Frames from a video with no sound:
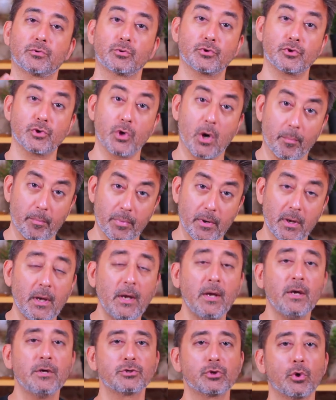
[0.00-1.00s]
to drop.
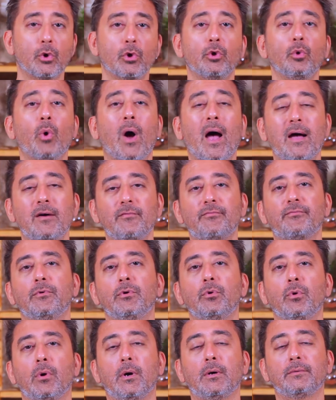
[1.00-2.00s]
So you have
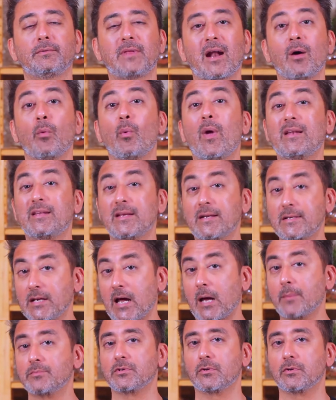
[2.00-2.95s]
you uh, there are waiting times